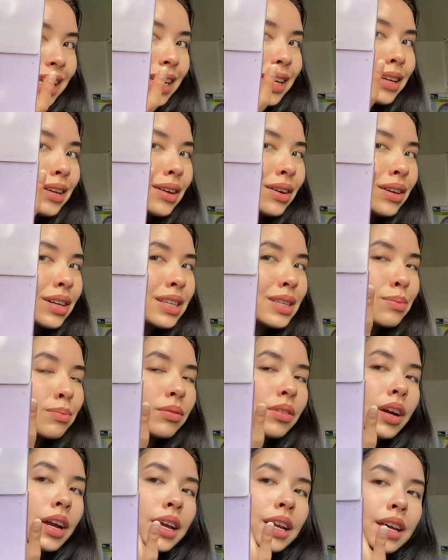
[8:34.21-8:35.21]
like not as
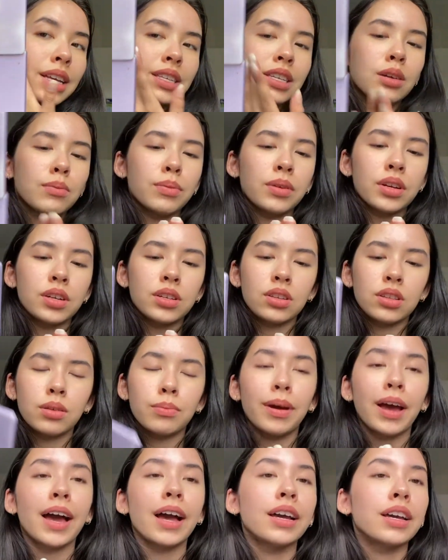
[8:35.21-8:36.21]
bright as it appears on the
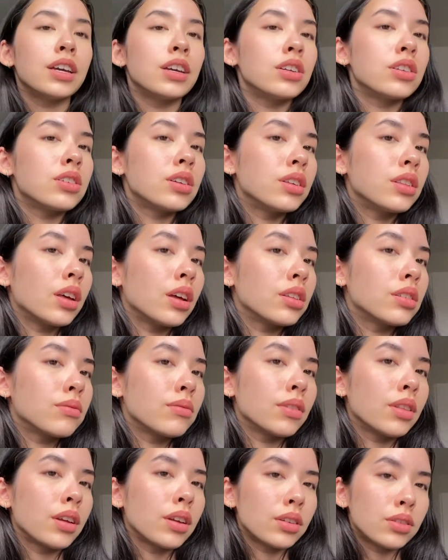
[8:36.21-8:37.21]
package, and that's
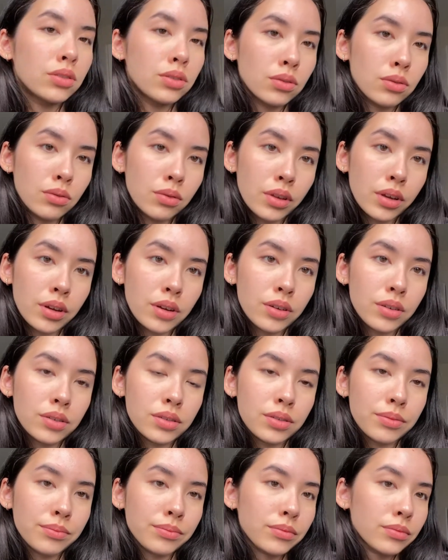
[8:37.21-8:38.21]
with like 2
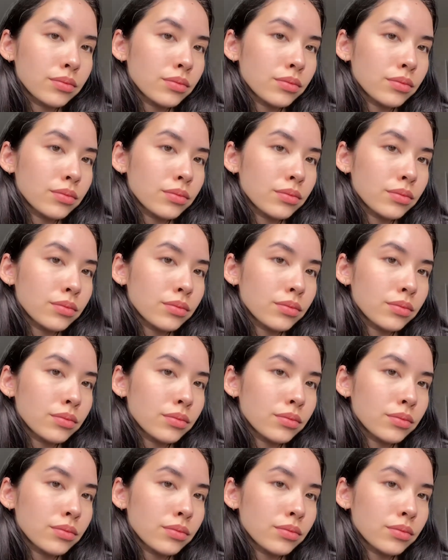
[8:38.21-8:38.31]
layers.